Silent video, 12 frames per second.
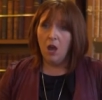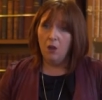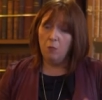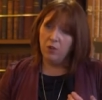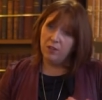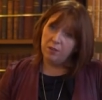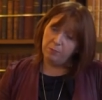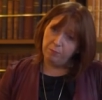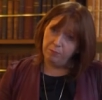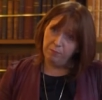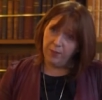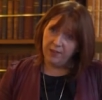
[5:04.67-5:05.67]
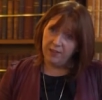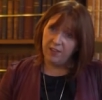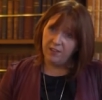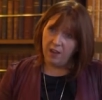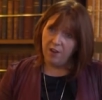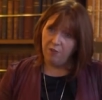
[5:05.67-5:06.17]
And one of the biggest
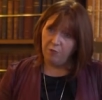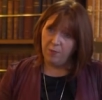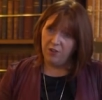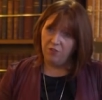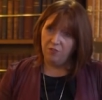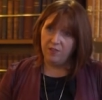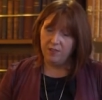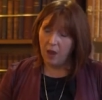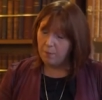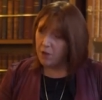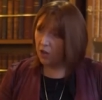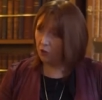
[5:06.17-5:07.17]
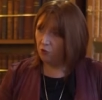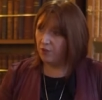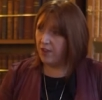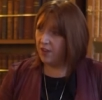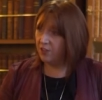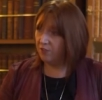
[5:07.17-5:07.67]
things I hear from my students is I'm not
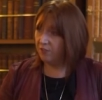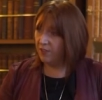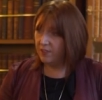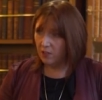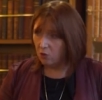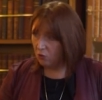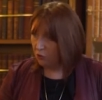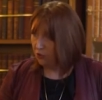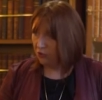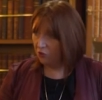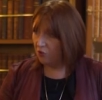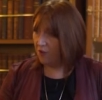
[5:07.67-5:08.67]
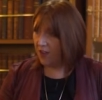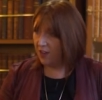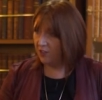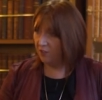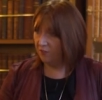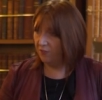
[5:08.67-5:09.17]
creative. It's of course you're
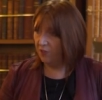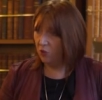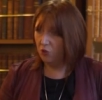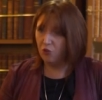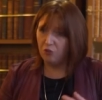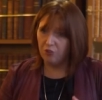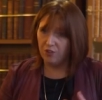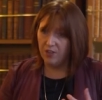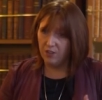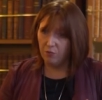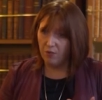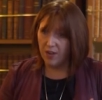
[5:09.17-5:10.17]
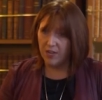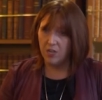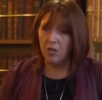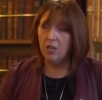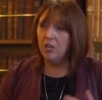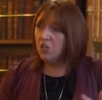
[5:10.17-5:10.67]
creative. You know, you just need the
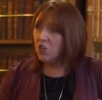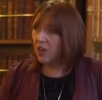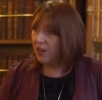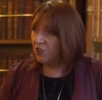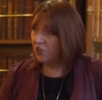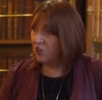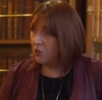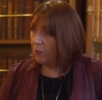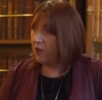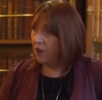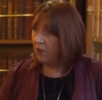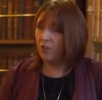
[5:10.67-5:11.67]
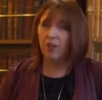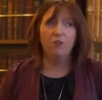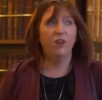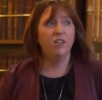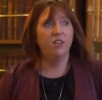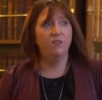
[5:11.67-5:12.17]
right challenges to bring out that
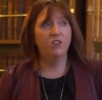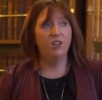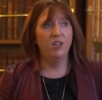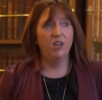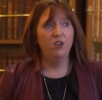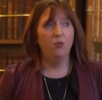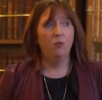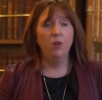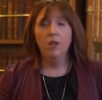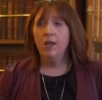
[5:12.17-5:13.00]
creativity in you.